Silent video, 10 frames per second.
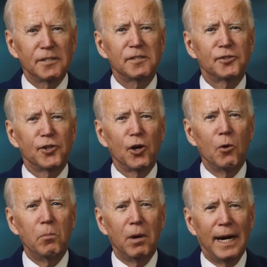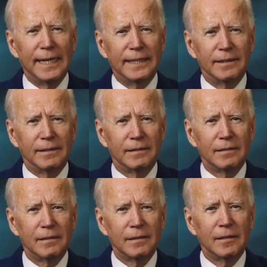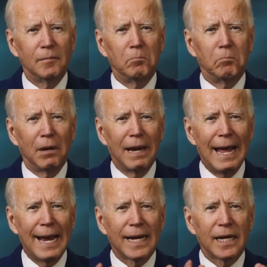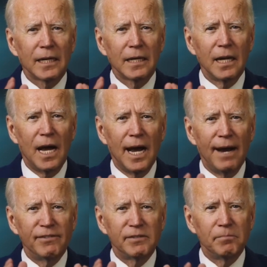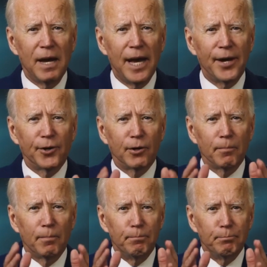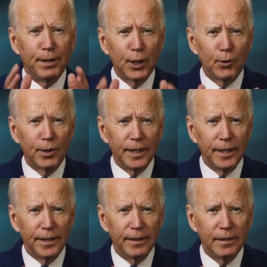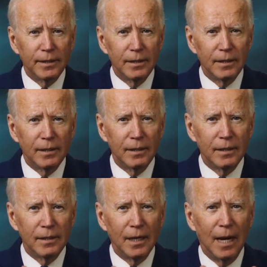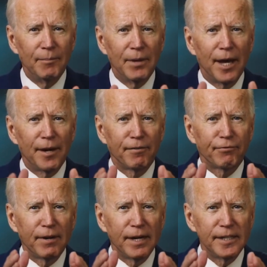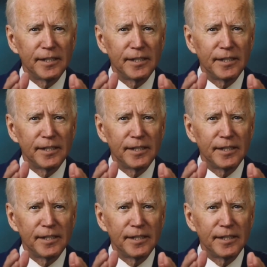Joe Biden had advocated for the BLM movement. He had claimed that this was a time to heal America and to listen to each